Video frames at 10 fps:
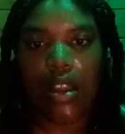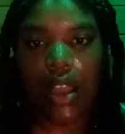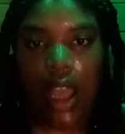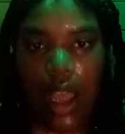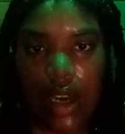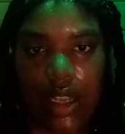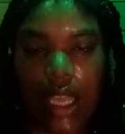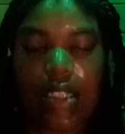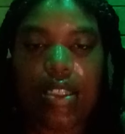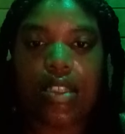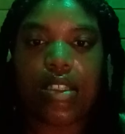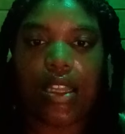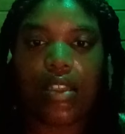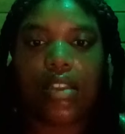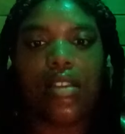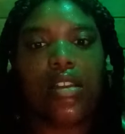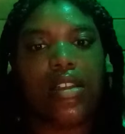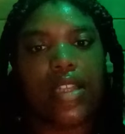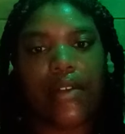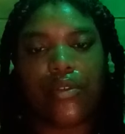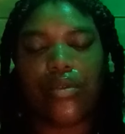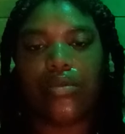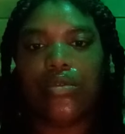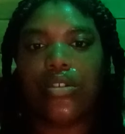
God has to send the devil